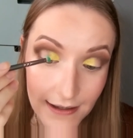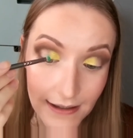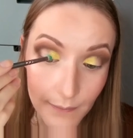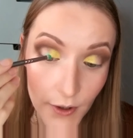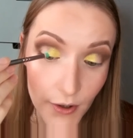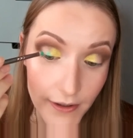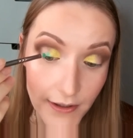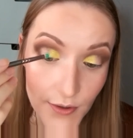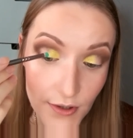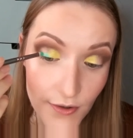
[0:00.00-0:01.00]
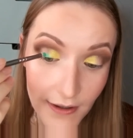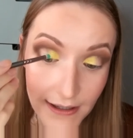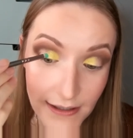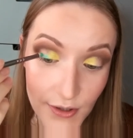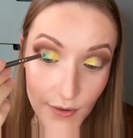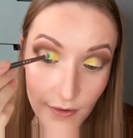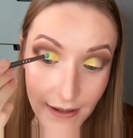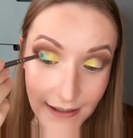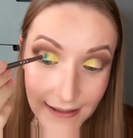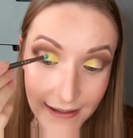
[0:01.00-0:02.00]
I'm going to try to
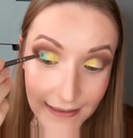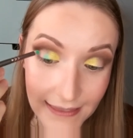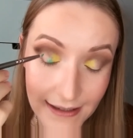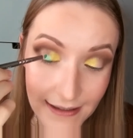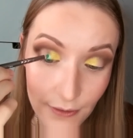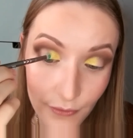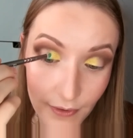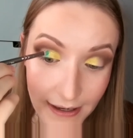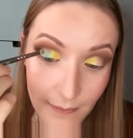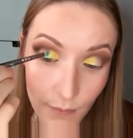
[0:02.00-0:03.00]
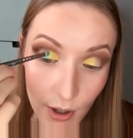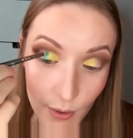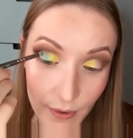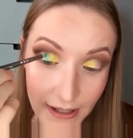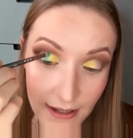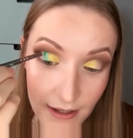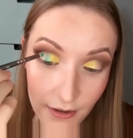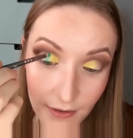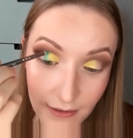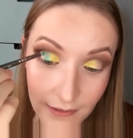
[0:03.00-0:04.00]
create like a little rainbow
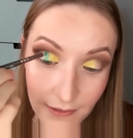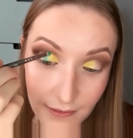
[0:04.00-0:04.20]
here.